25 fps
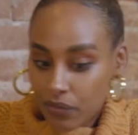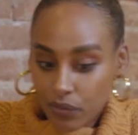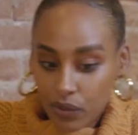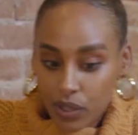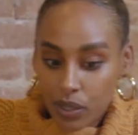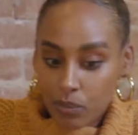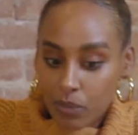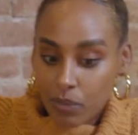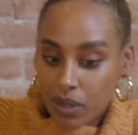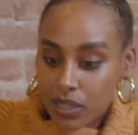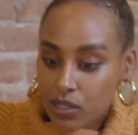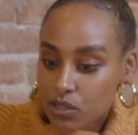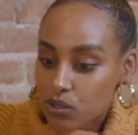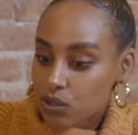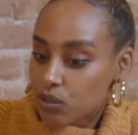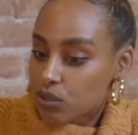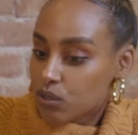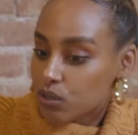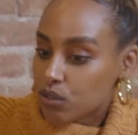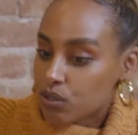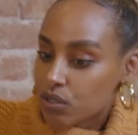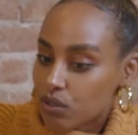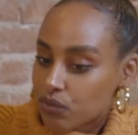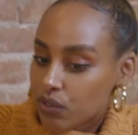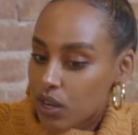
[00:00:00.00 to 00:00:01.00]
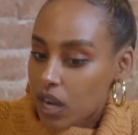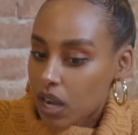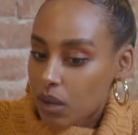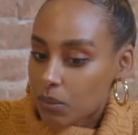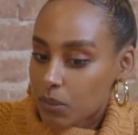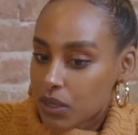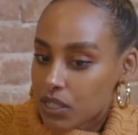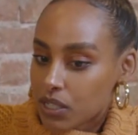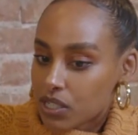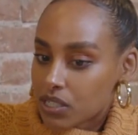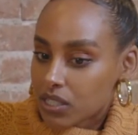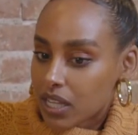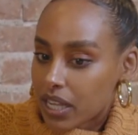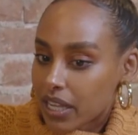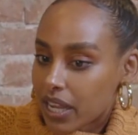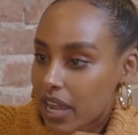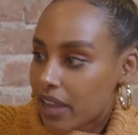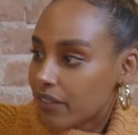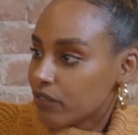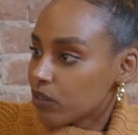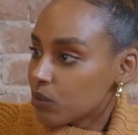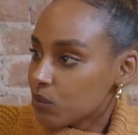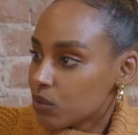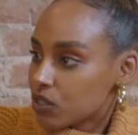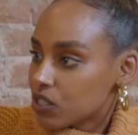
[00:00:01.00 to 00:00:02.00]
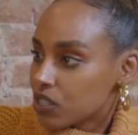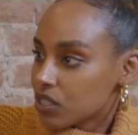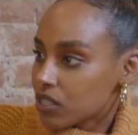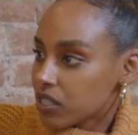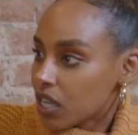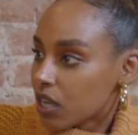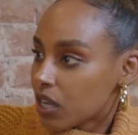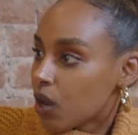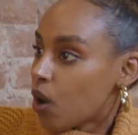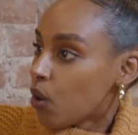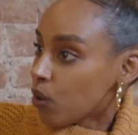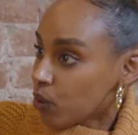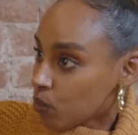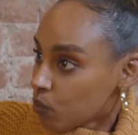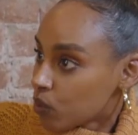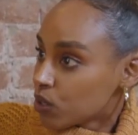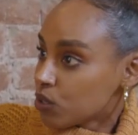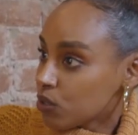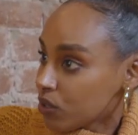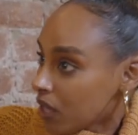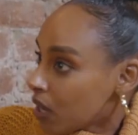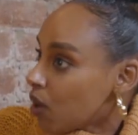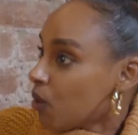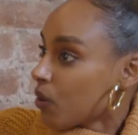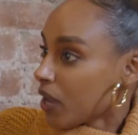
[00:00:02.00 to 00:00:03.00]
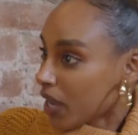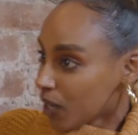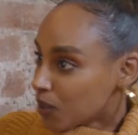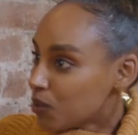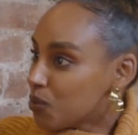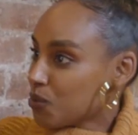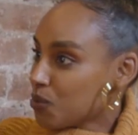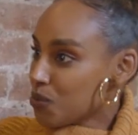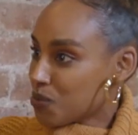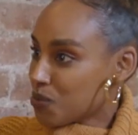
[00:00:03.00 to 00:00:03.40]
I feel like my circle is very much like everyone's just like, oh, you want to do that? Okay, cool.